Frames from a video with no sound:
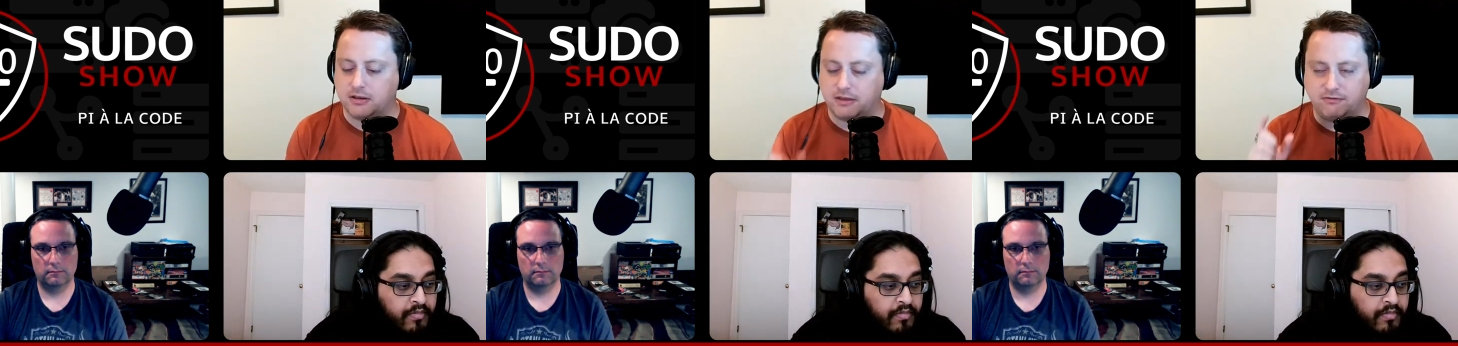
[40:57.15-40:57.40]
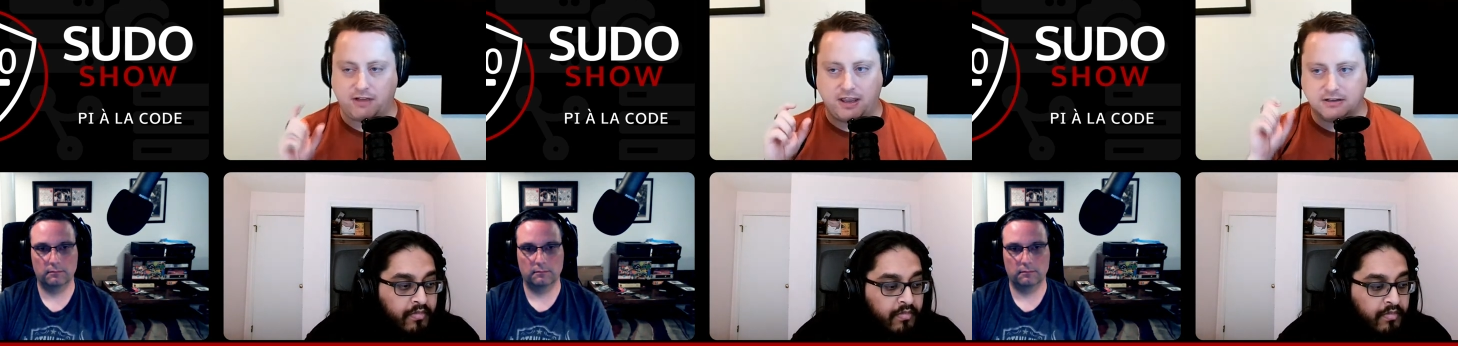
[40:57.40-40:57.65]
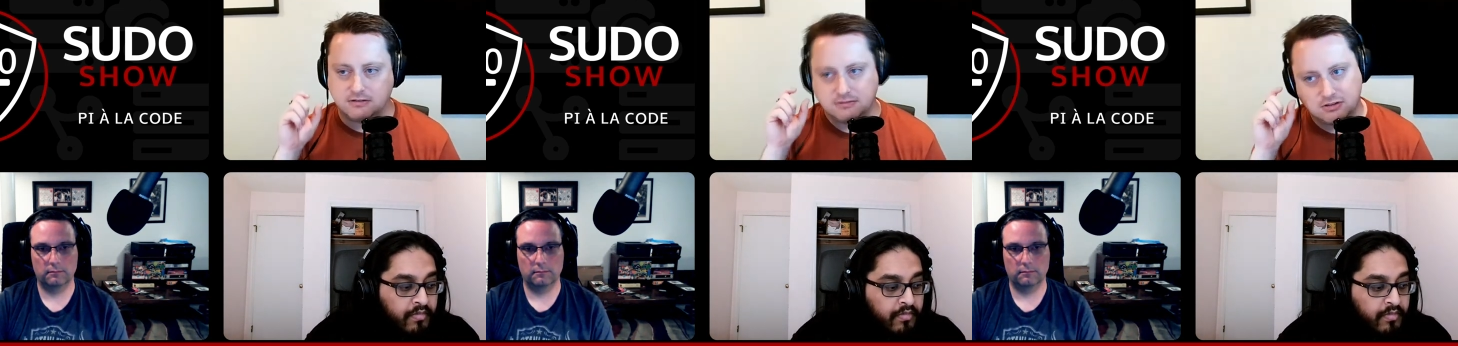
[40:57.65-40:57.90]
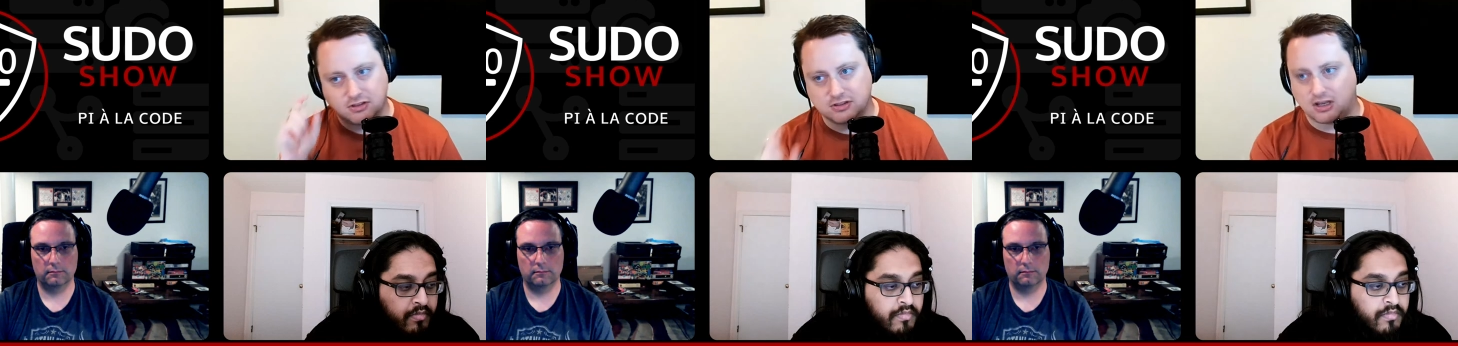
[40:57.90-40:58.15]
Speaker 1: fine find
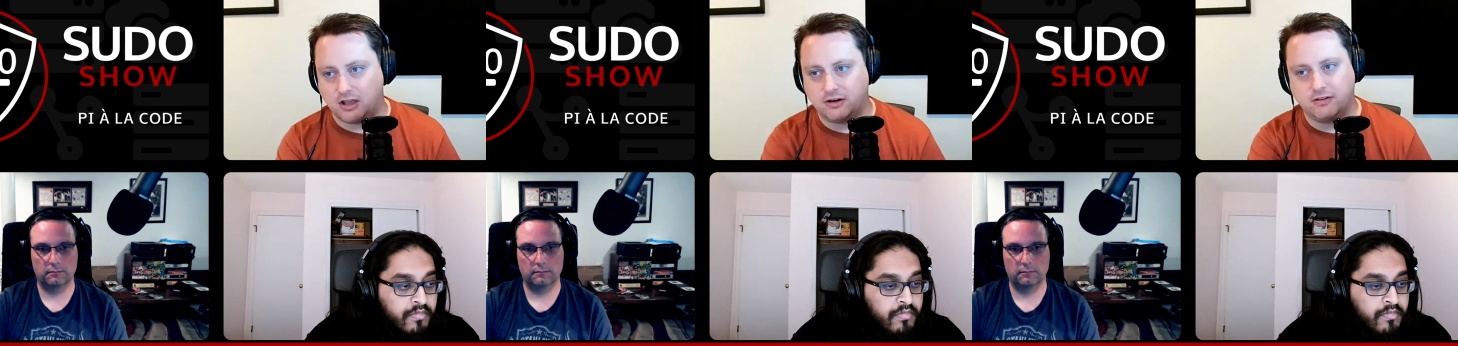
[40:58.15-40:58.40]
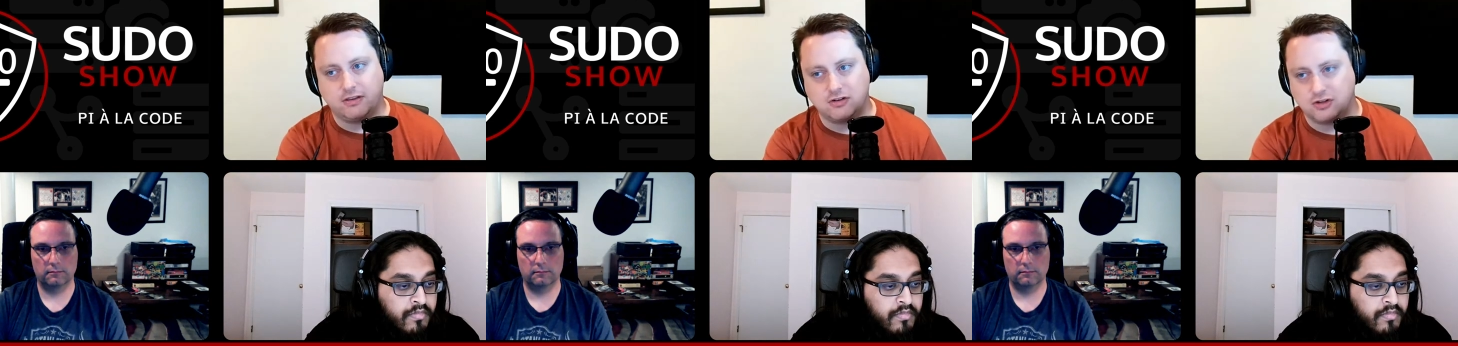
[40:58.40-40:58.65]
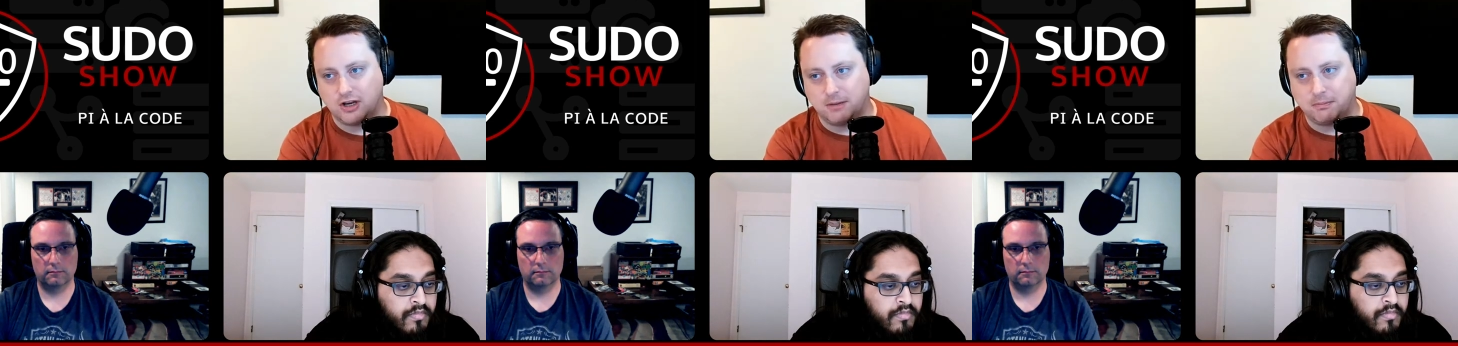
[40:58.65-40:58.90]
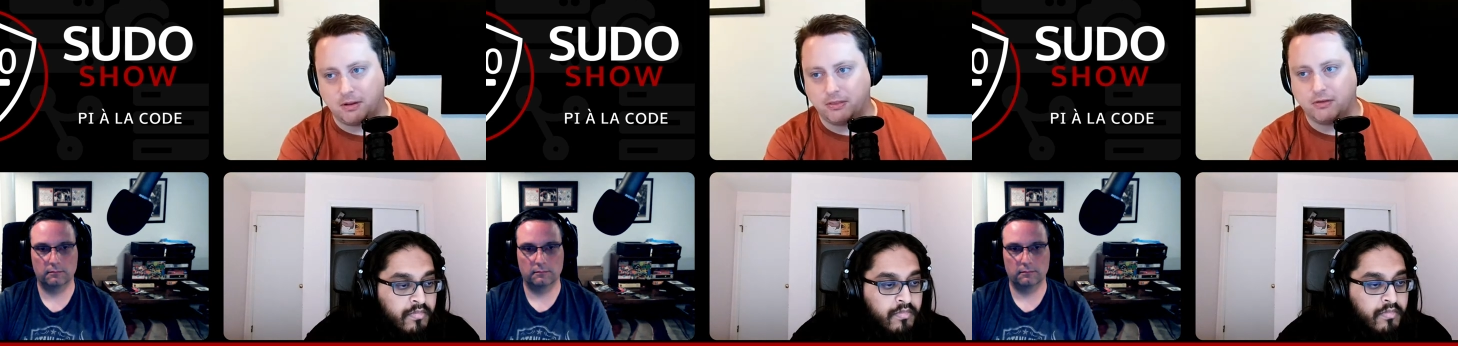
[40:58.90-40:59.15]
solder the chip
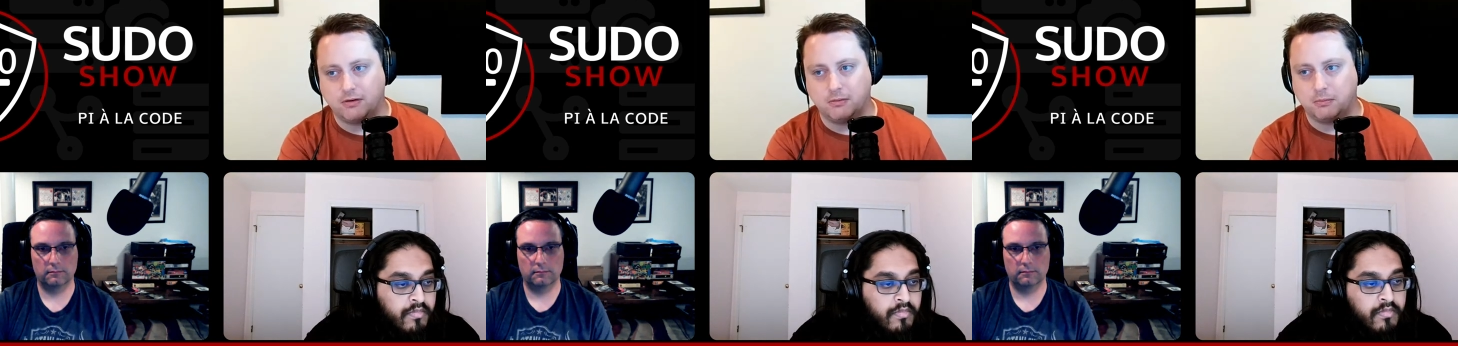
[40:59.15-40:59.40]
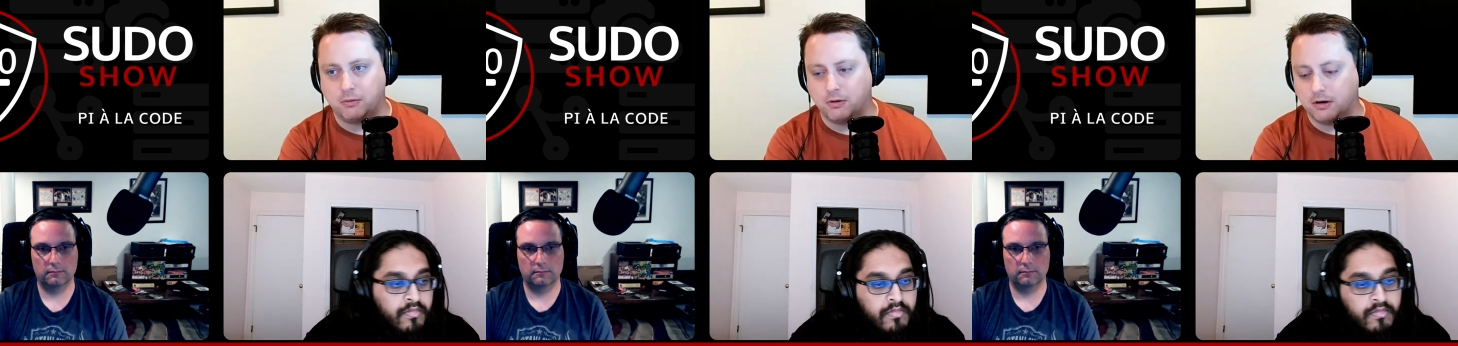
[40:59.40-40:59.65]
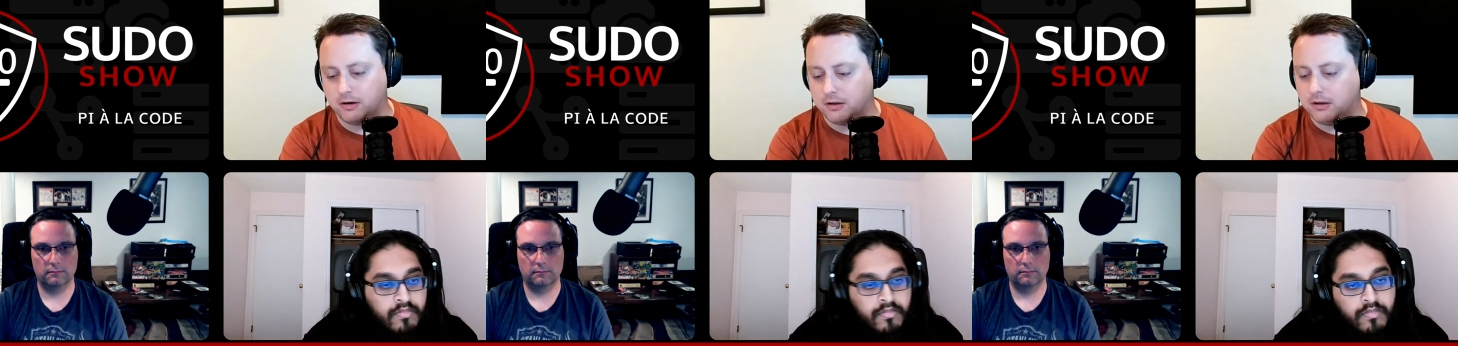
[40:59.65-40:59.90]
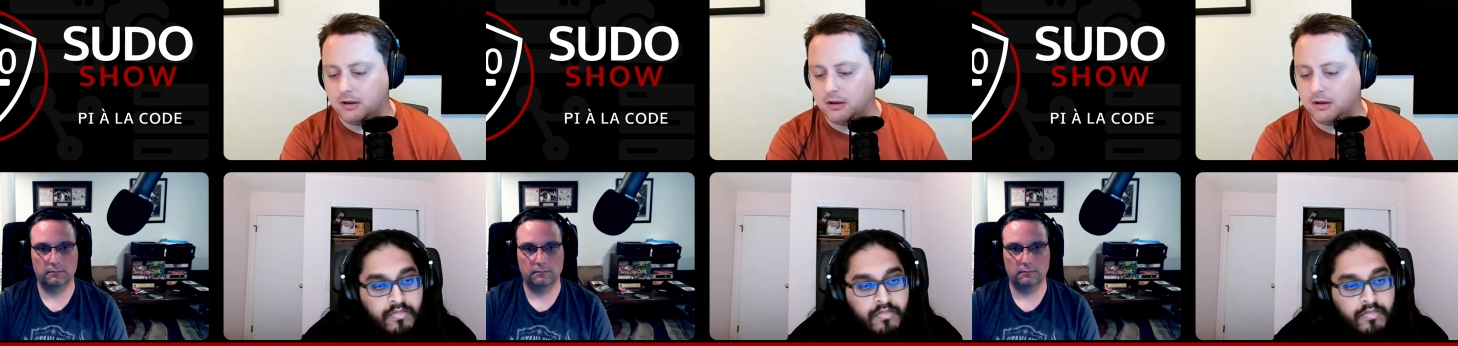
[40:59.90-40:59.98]
onto the board.